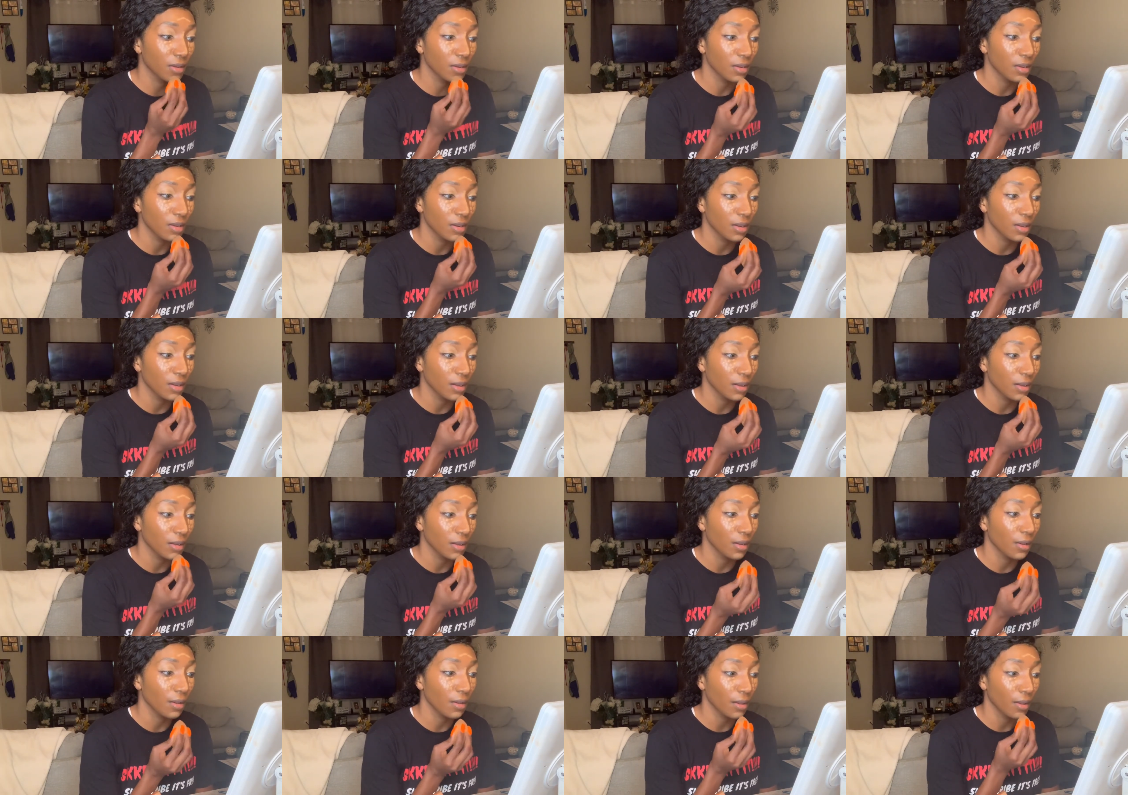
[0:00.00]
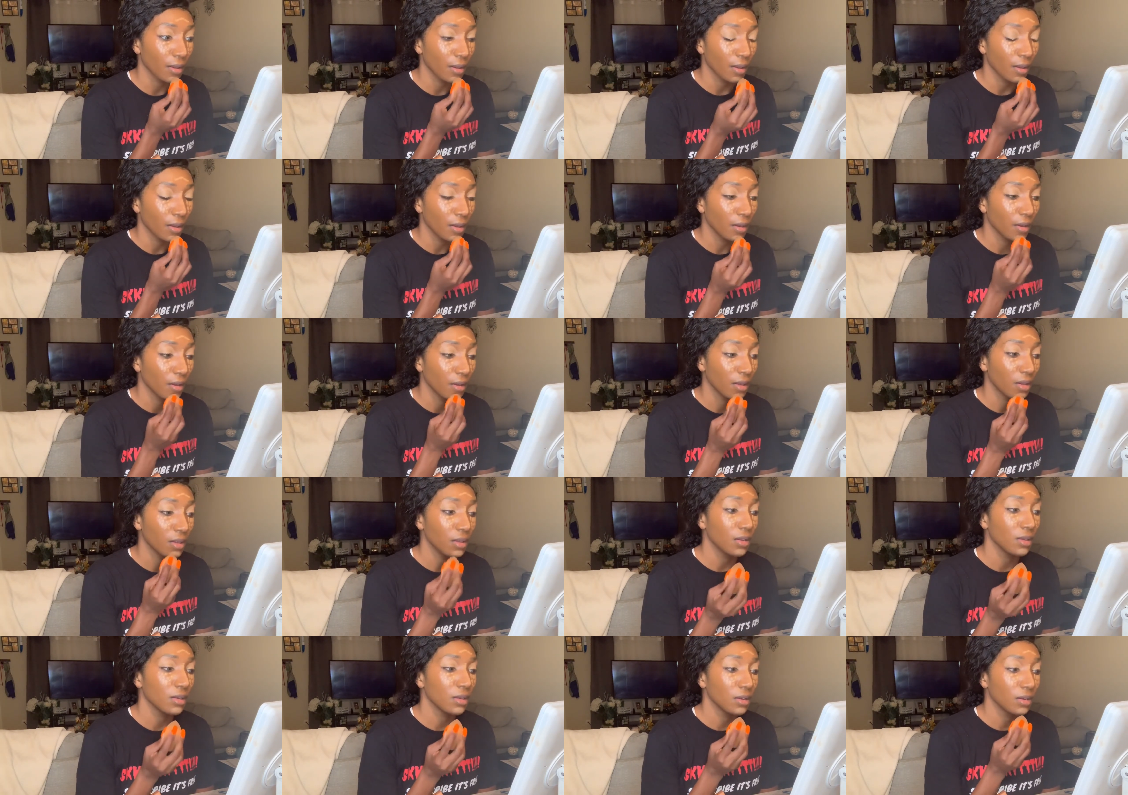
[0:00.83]

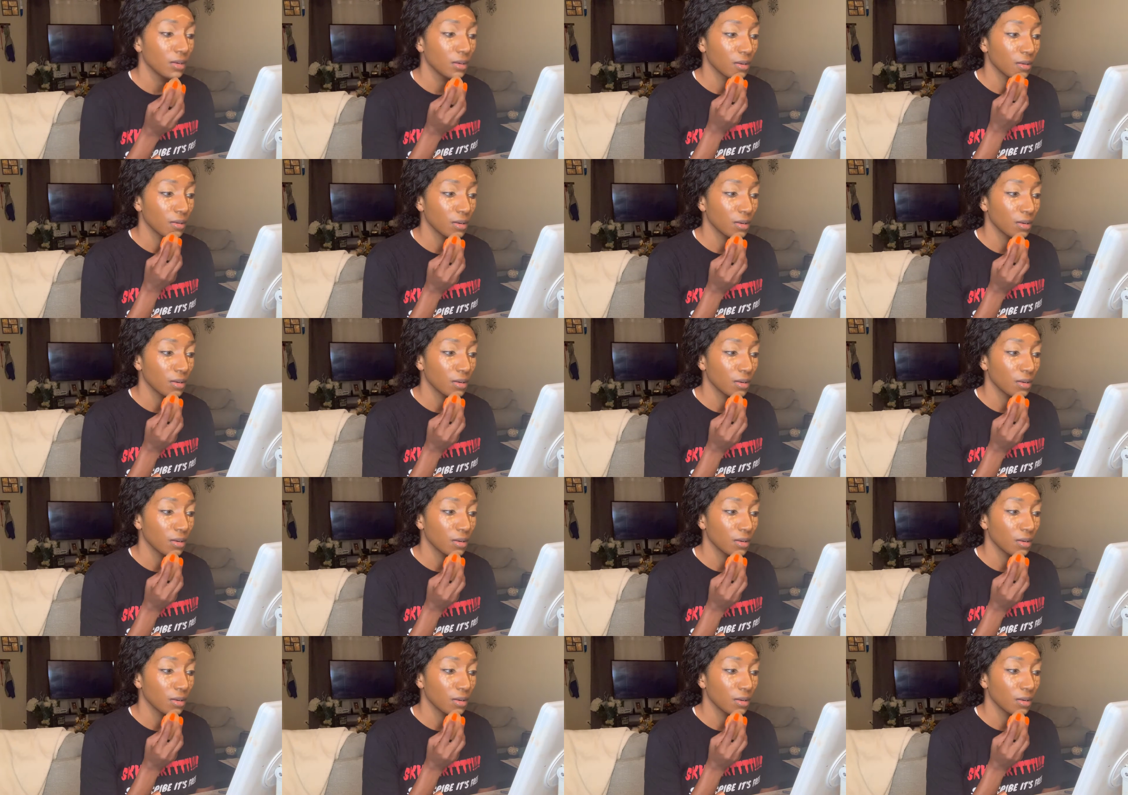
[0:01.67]
No one is speaking in this clip.